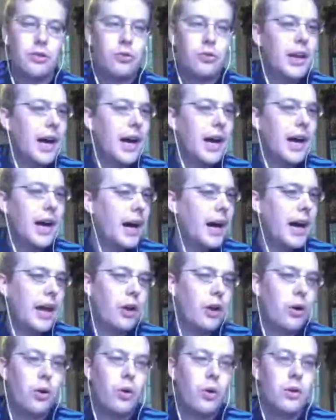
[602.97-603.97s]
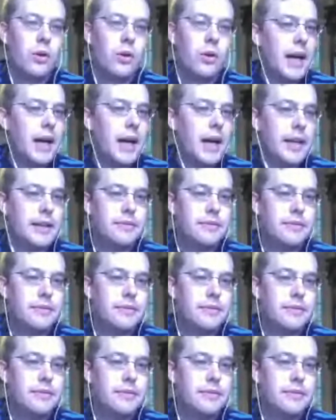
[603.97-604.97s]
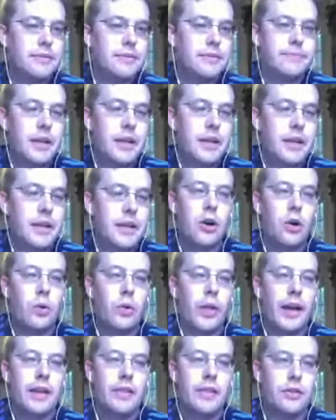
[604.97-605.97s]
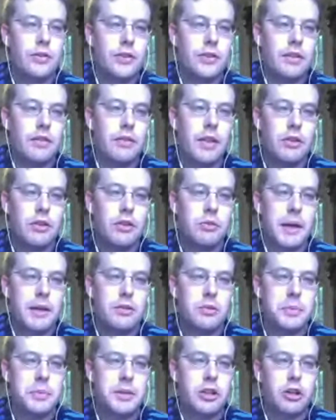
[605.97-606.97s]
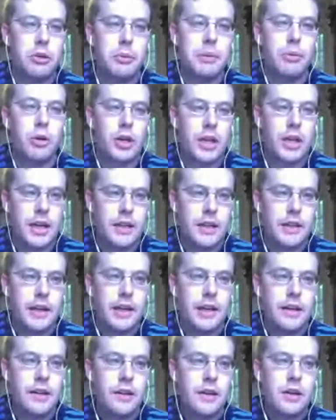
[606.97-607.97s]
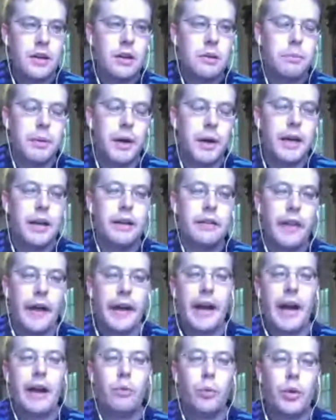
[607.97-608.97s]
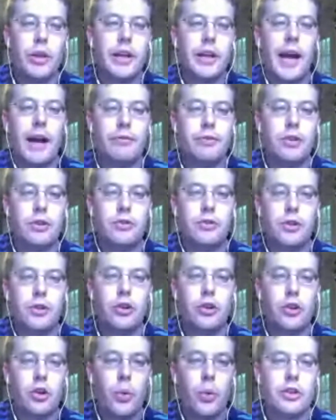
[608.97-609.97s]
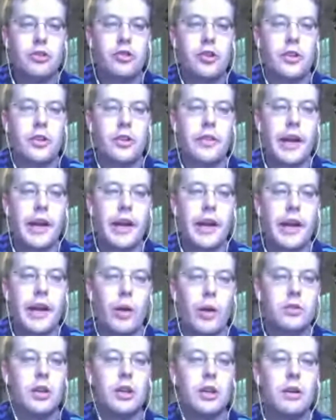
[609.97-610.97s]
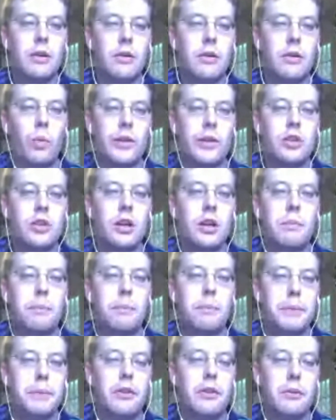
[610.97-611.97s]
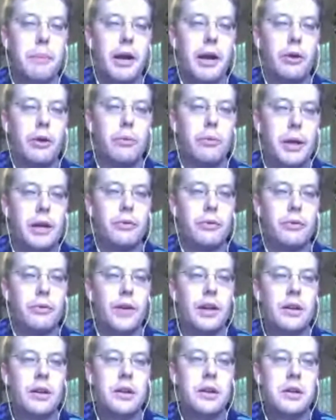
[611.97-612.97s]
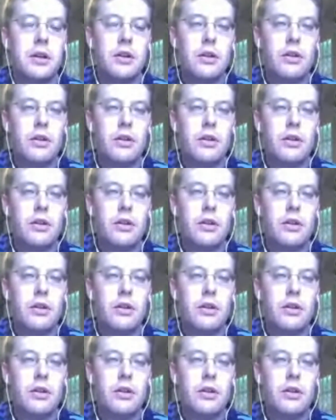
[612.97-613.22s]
Like, that's not a whole lot. And so, like, this makes him a little bit more killy, but like, I really have to start to question, like, what's gonna be the better benefit?